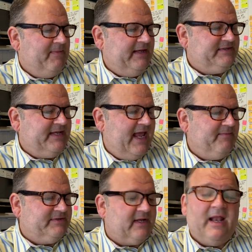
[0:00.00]
His
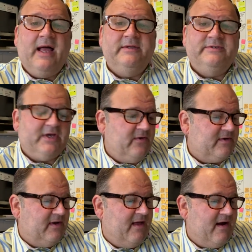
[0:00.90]
name is Alonzo
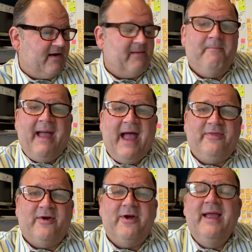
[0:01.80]
Clark
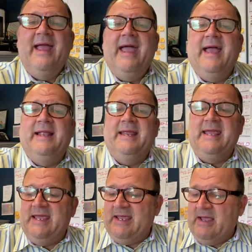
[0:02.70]
Mather, and
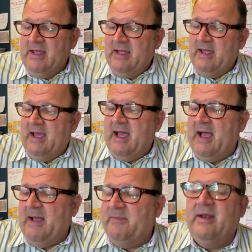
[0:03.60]
he
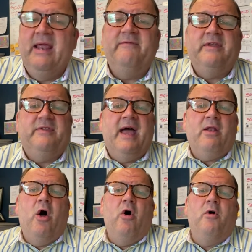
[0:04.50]
lived at
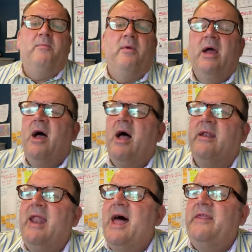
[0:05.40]
that home. A
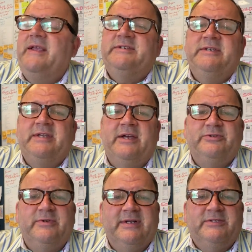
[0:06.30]
lot of these
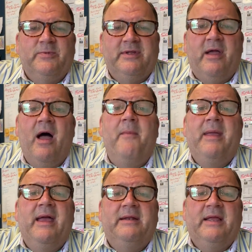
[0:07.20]
industrialists would come
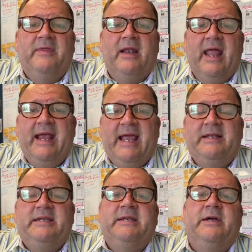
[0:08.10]
in the late
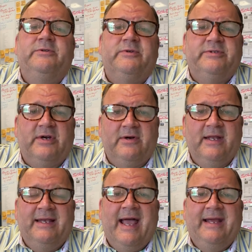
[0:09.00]
1800s,
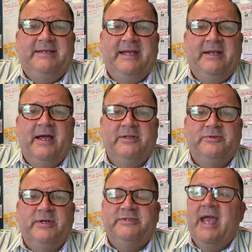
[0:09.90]
early
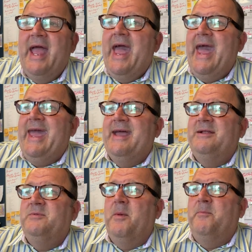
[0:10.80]
1900s,
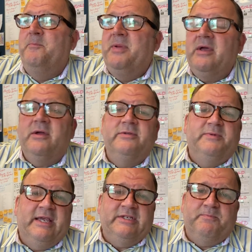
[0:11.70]
and
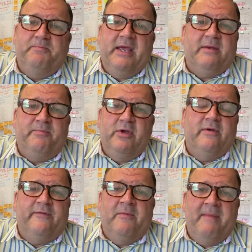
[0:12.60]
build these big,
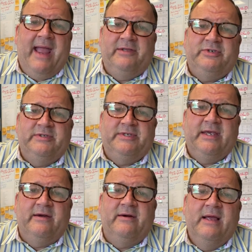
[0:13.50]
beautiful mansions
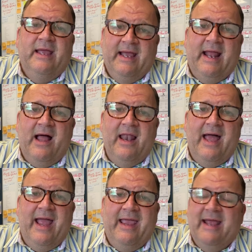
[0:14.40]
here in
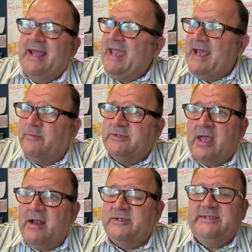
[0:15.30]
LA. And again, it was
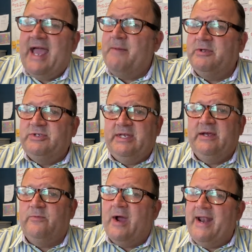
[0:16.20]
all established
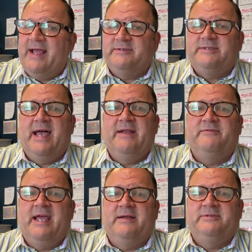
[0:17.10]
here right outside
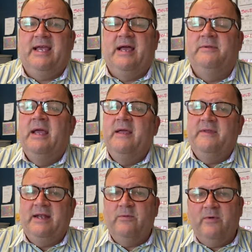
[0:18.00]
of downtown.
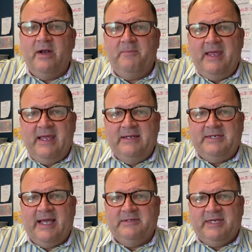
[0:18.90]
They didn't want to be in
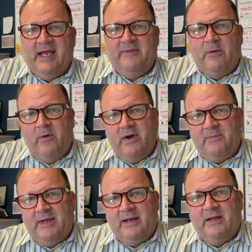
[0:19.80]
downtown. They wanted
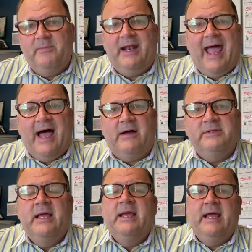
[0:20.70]
to be a little bit
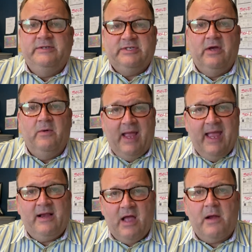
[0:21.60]
out. And so
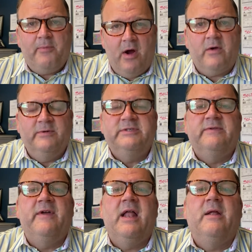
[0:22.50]
Hancock Park was
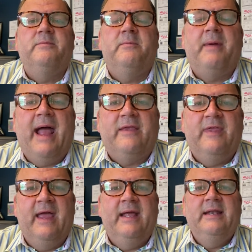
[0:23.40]
developed back
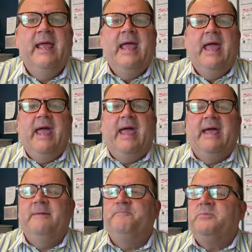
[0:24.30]
then.
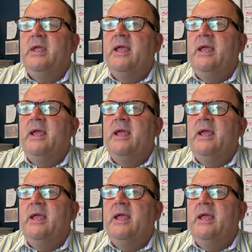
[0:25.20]
And